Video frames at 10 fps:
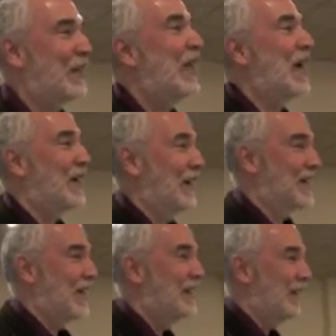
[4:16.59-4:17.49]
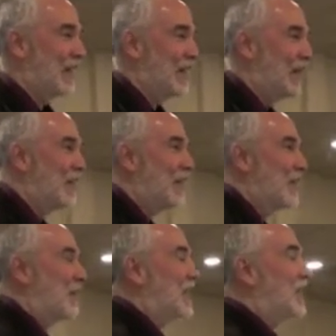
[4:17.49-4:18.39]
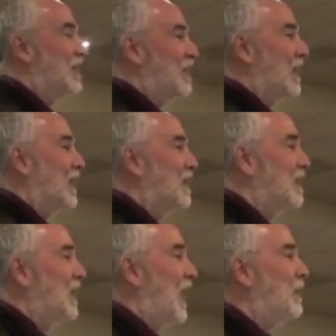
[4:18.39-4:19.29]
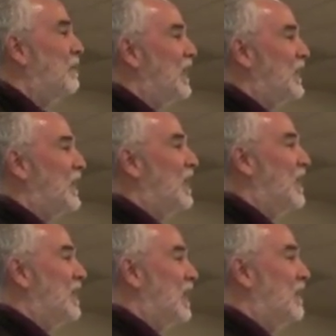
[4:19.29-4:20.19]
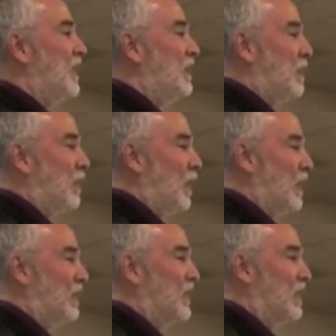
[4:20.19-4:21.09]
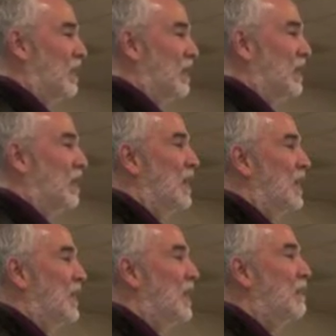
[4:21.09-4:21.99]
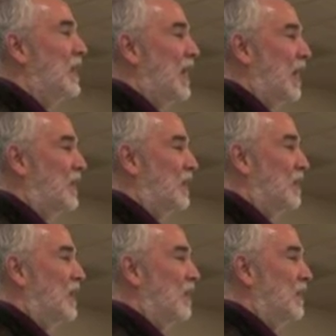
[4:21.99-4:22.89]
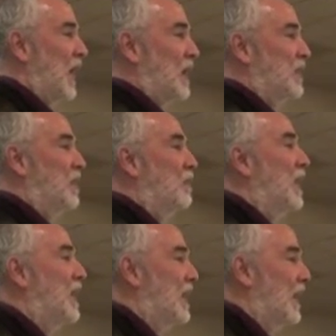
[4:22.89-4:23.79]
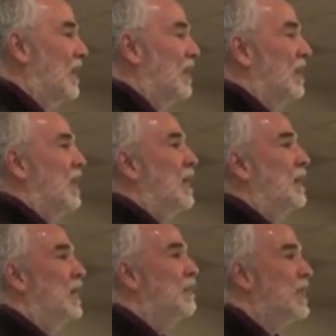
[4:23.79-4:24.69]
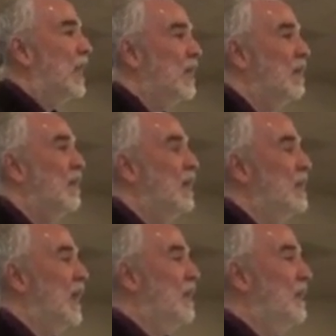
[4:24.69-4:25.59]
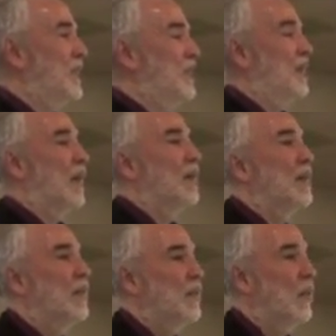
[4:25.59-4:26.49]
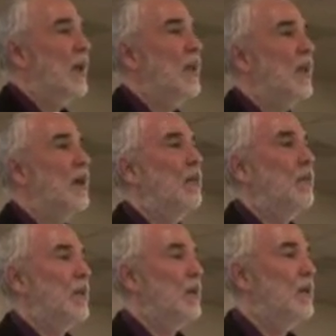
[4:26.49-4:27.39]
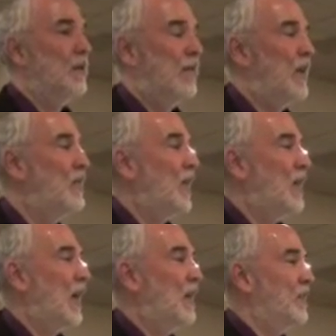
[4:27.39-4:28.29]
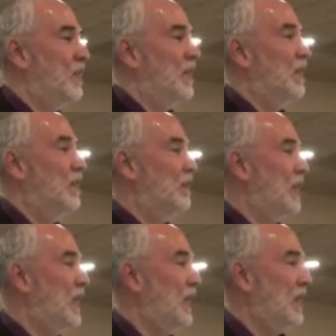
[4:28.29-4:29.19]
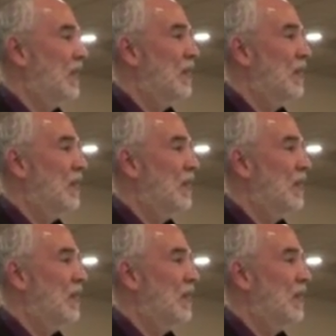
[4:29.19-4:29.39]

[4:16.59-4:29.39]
you look at it on TV. But these are like NBC TV reports or CBS or national media. And particularly in television, the way they cover things like that is with complete